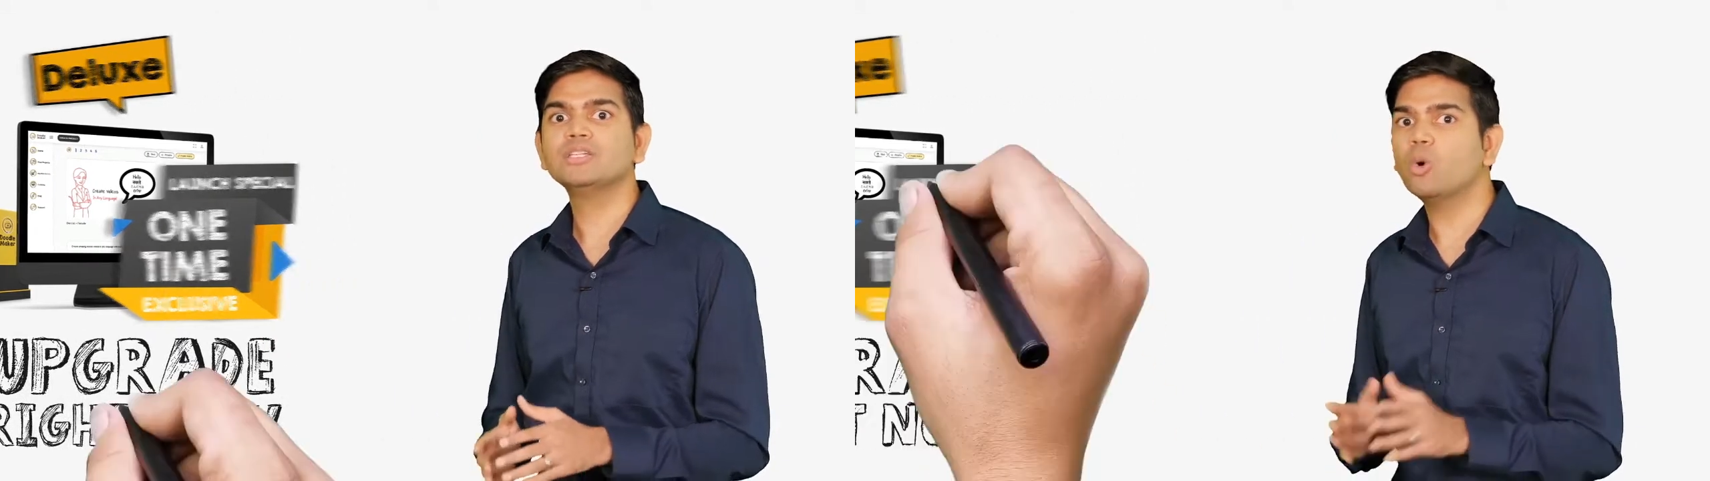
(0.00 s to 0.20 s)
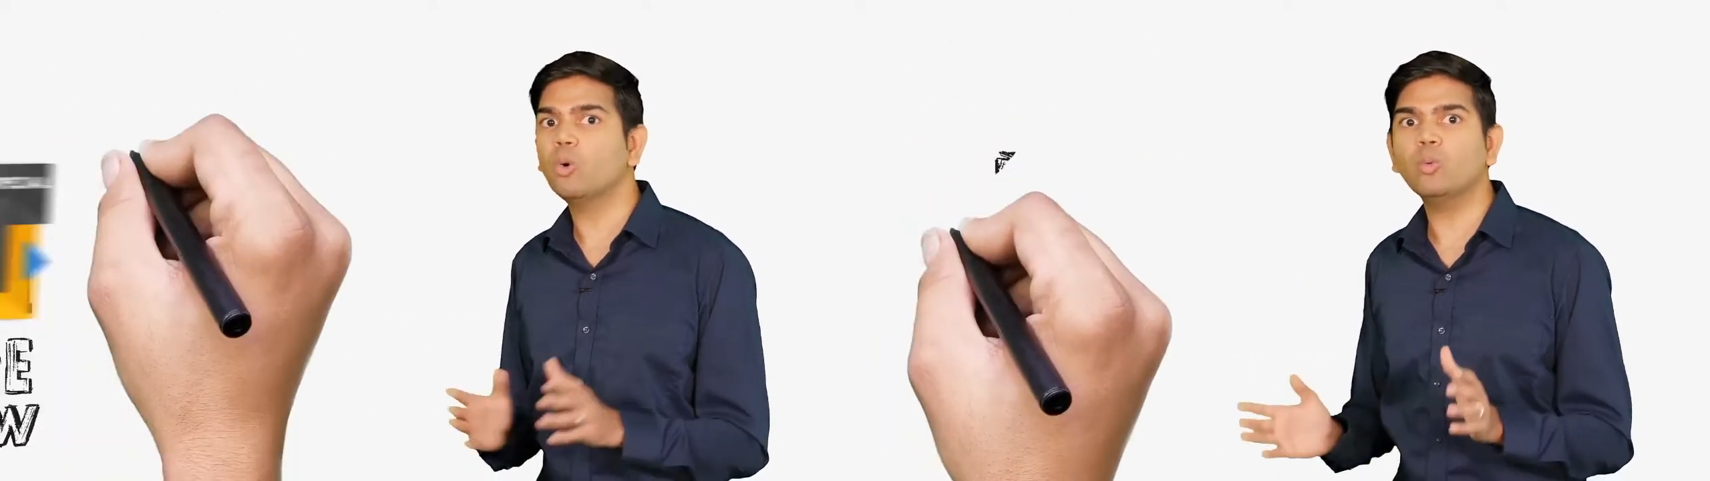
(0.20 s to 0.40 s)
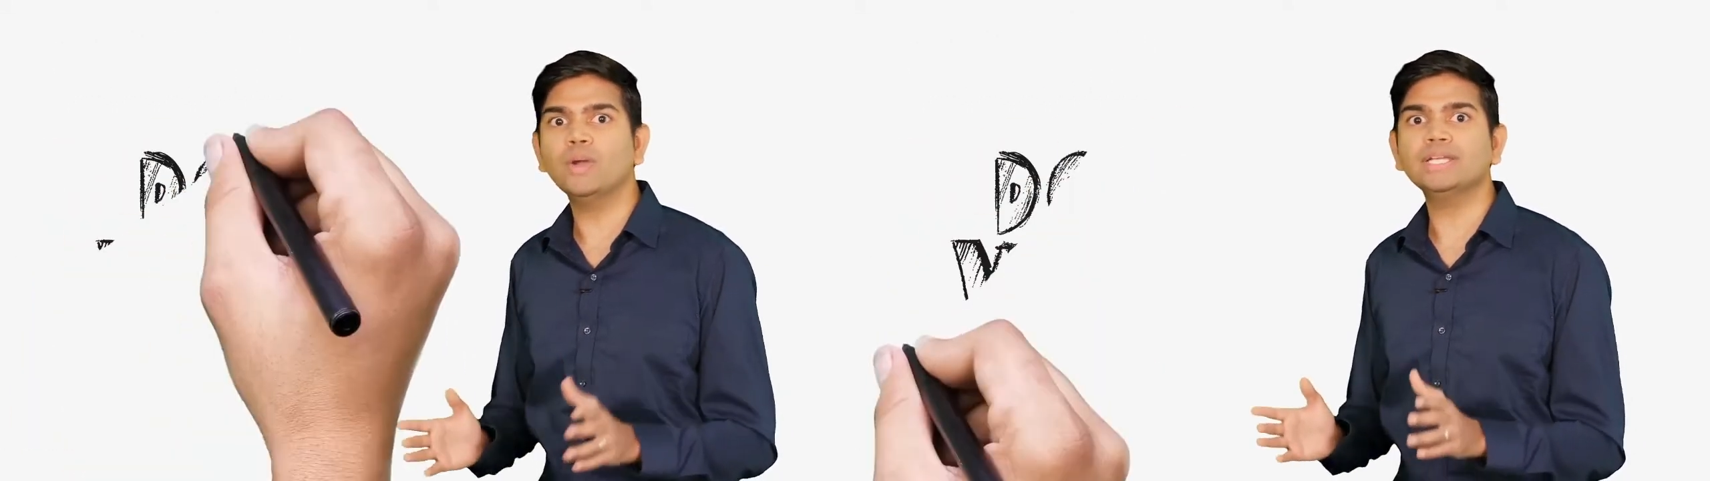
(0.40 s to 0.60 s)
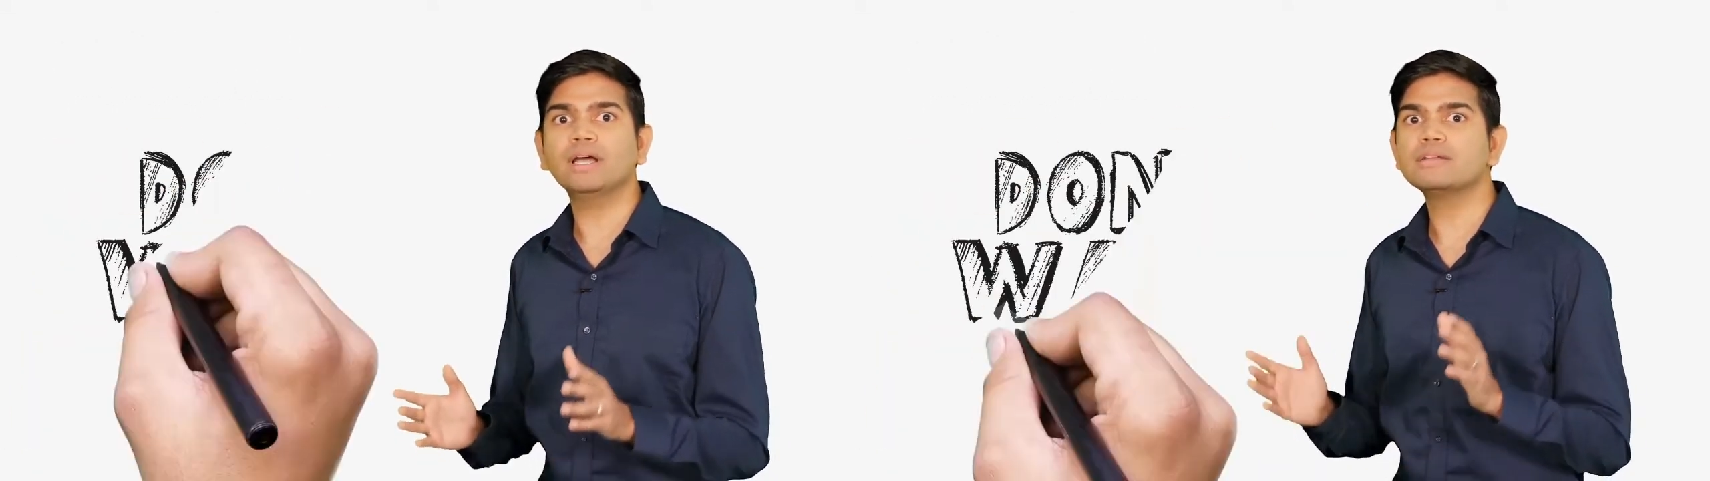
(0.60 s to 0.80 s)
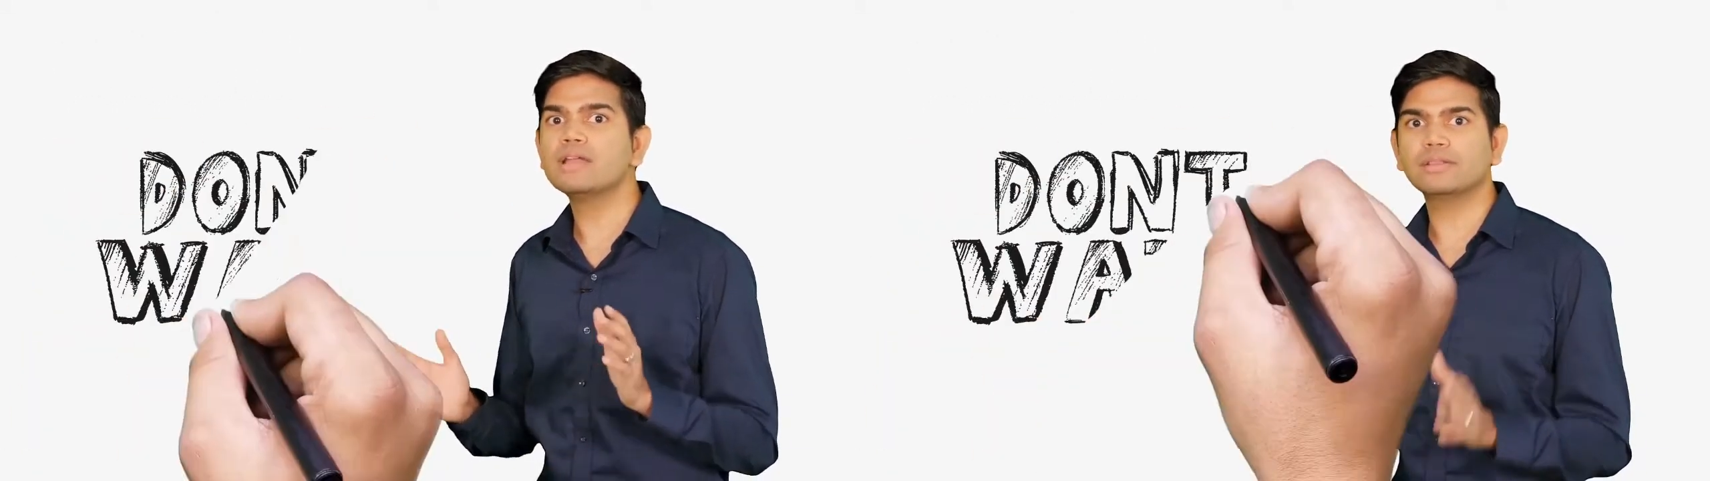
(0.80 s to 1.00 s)
Don't wait
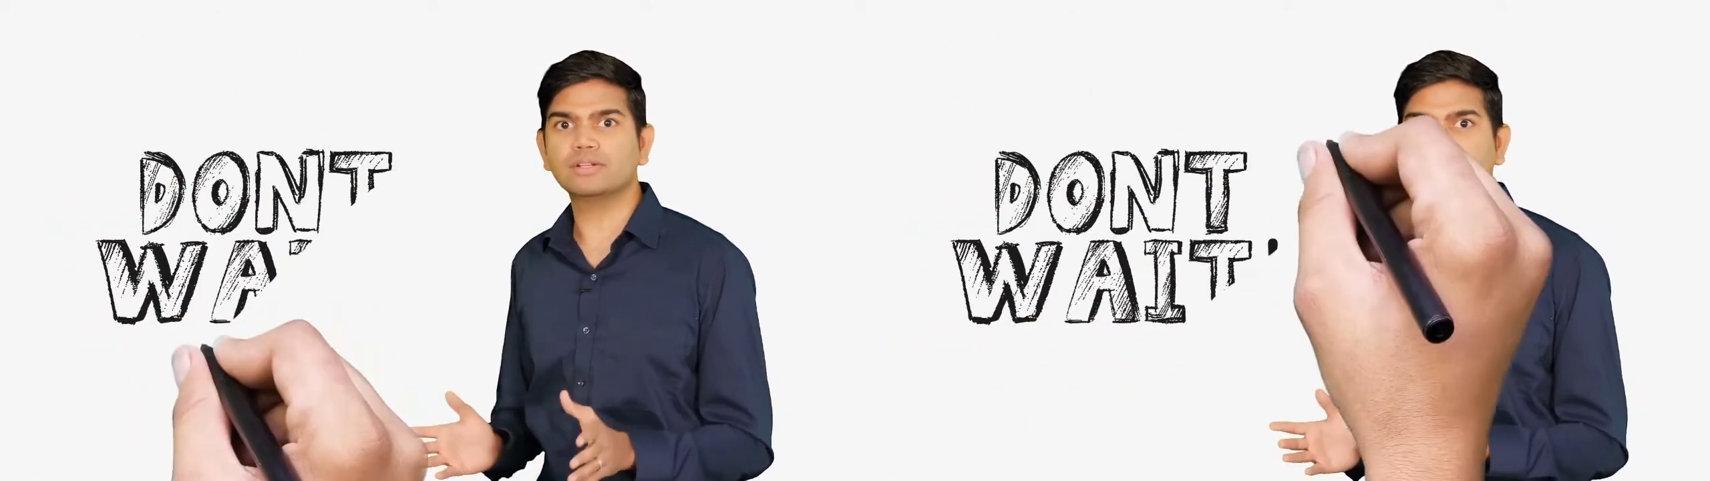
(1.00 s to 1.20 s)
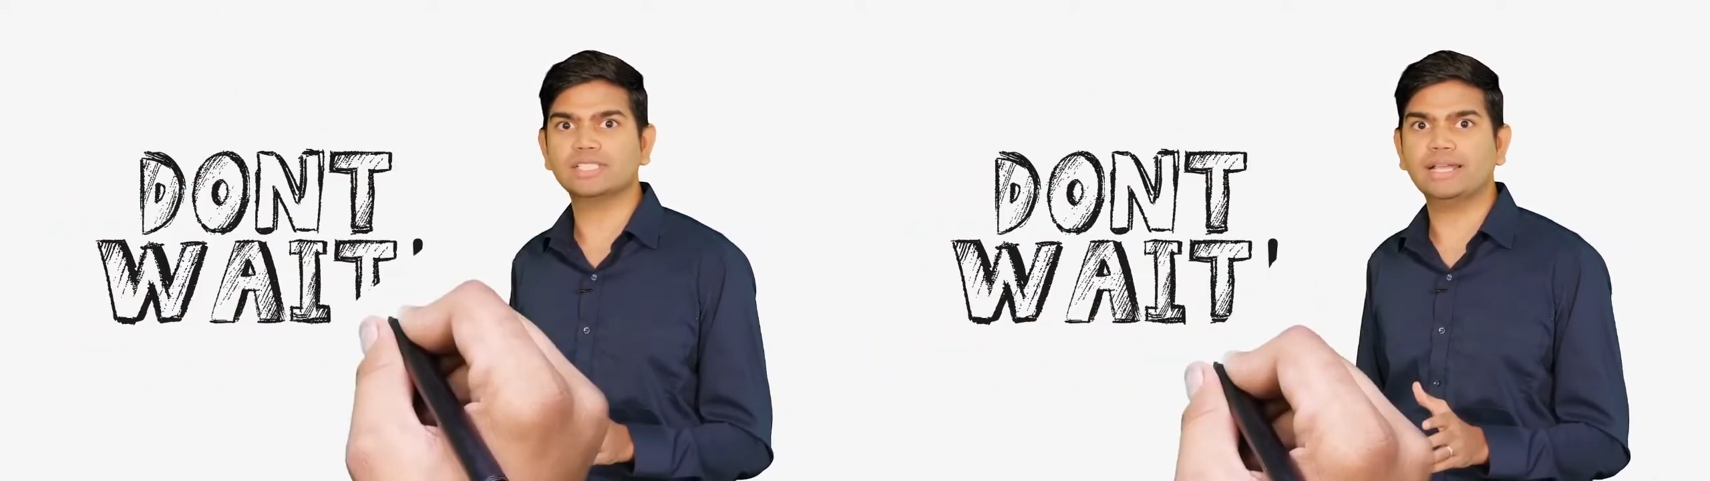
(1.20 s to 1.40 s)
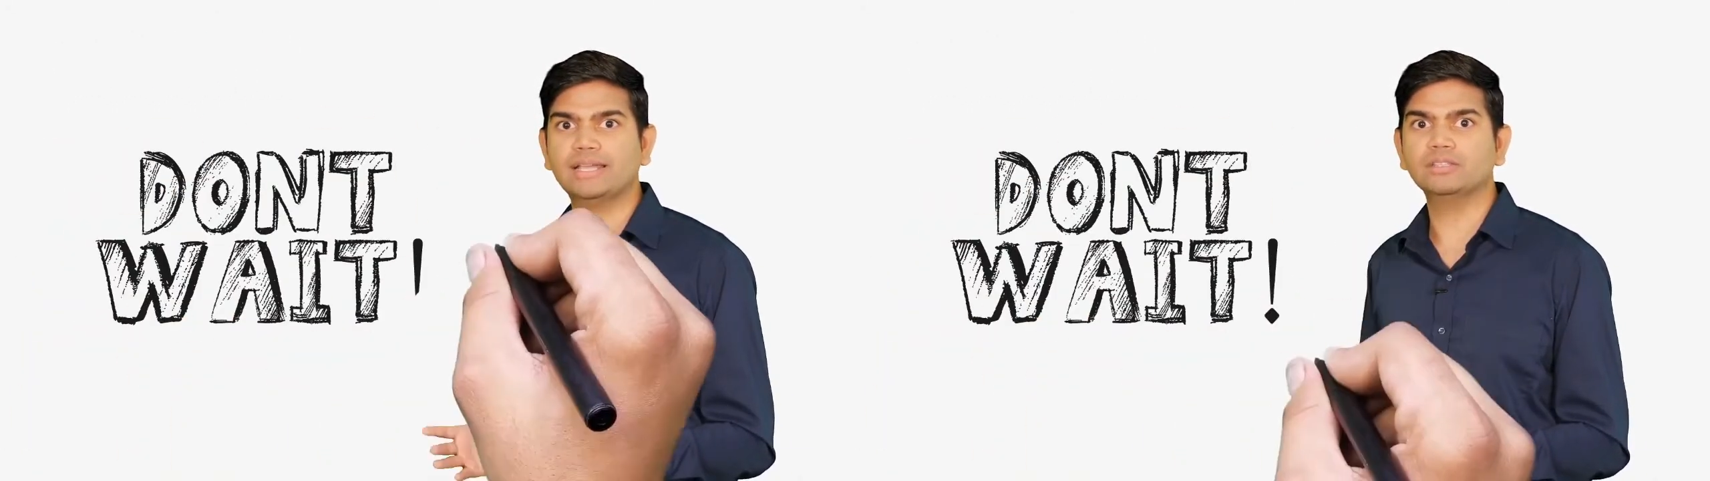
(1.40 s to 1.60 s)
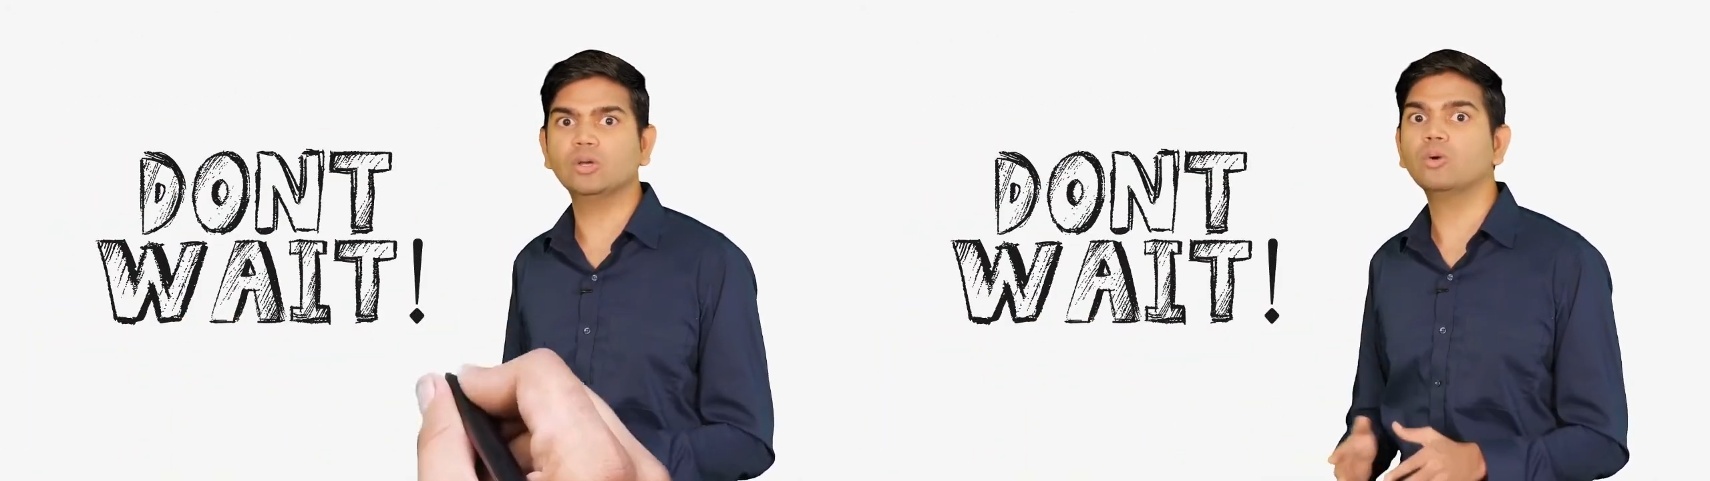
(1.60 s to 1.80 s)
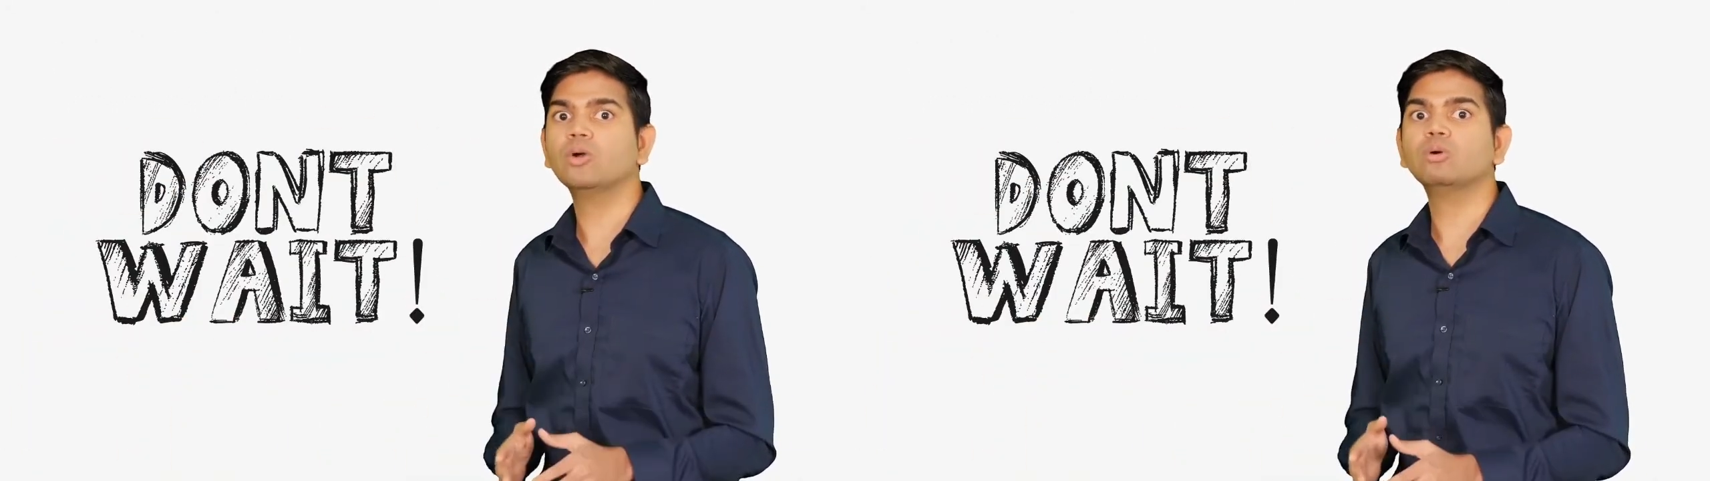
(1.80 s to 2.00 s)
another second
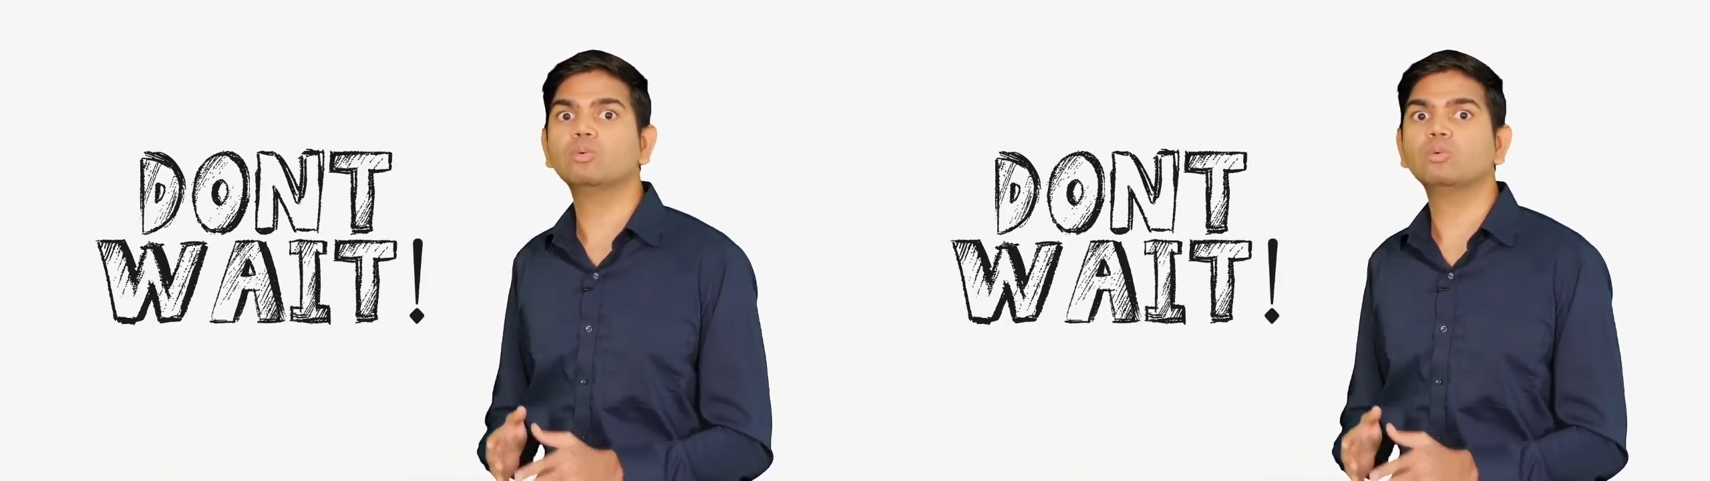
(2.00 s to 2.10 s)
though.